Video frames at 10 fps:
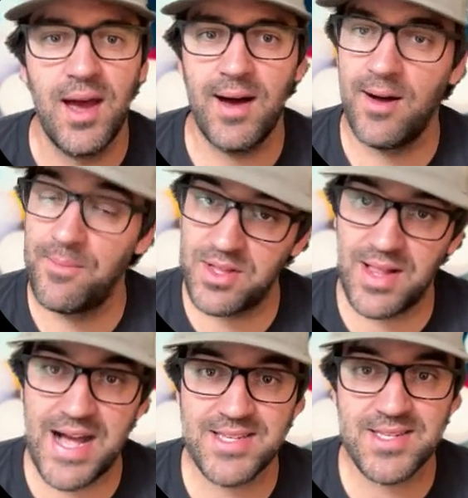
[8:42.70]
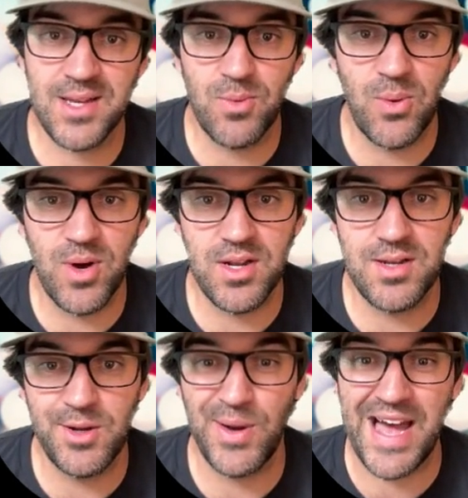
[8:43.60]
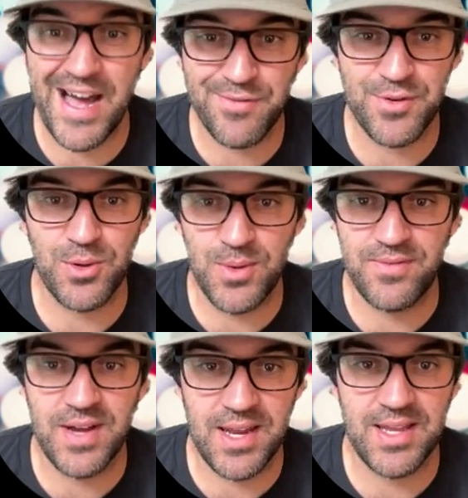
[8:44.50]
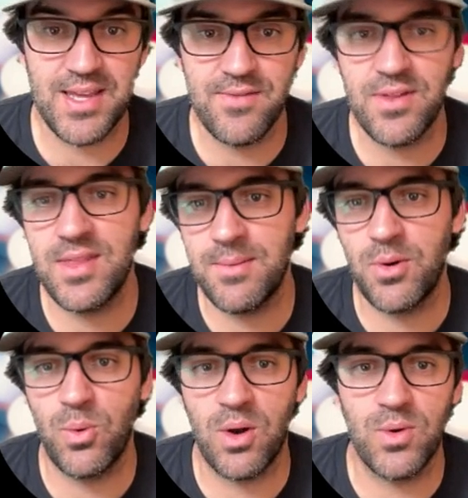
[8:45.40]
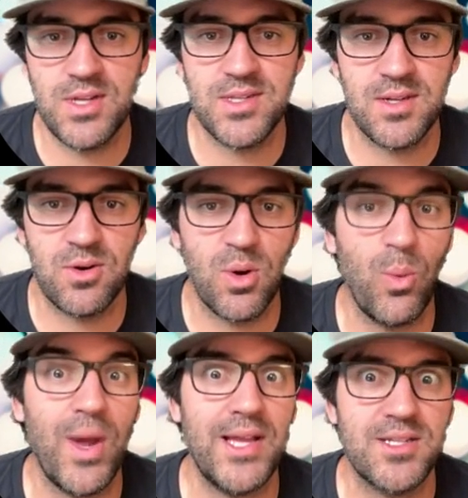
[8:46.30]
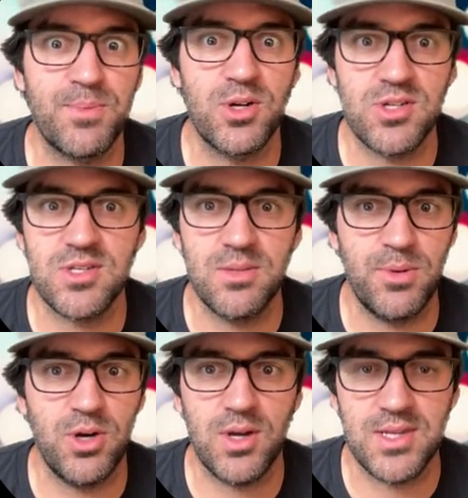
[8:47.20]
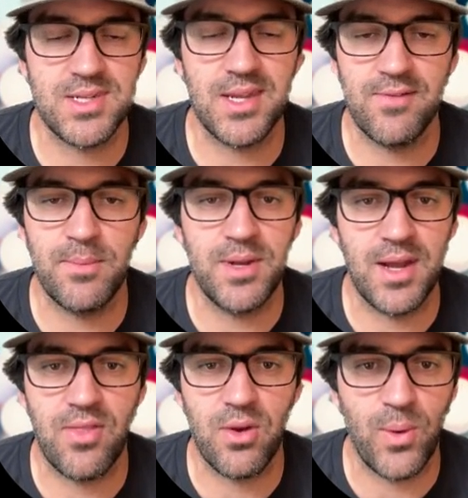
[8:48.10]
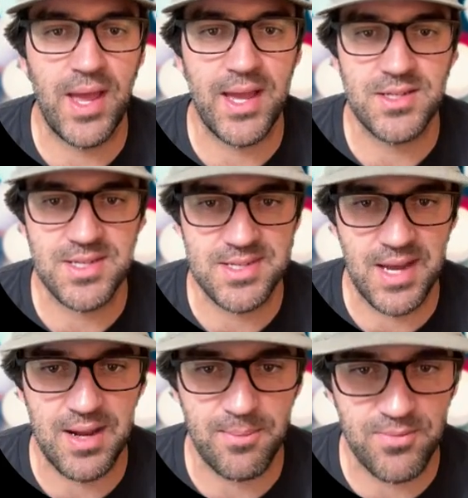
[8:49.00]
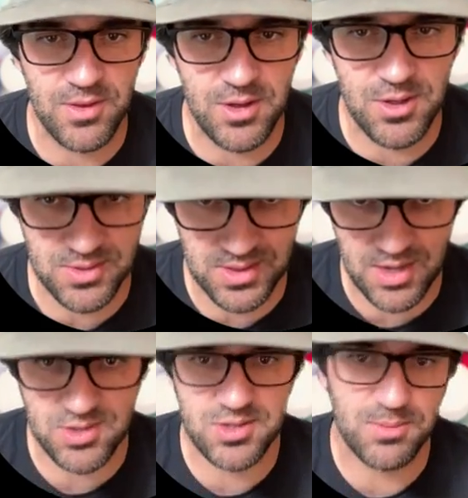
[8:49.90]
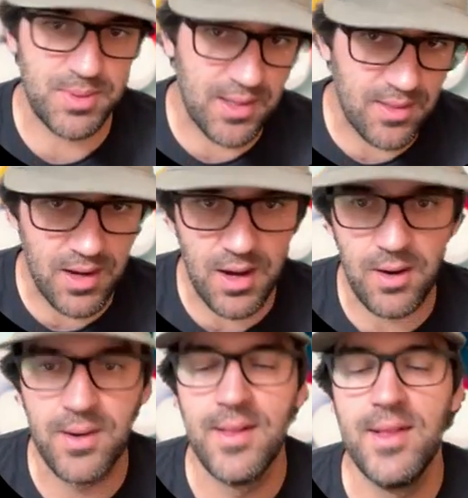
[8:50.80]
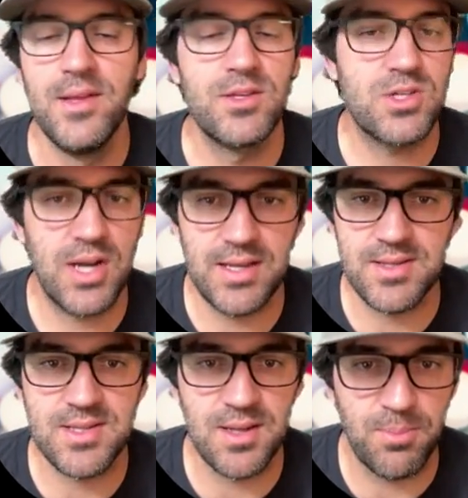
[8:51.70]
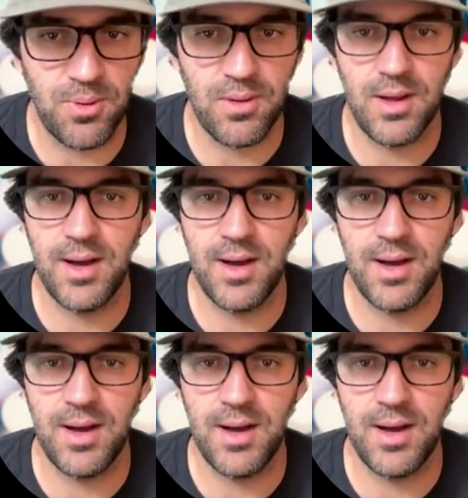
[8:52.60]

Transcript: the last thing we want to do after we've kind of given them a reason or a way to purchase the book is to give them another way to sign up for the newsletter. So be in the know, straight and simple.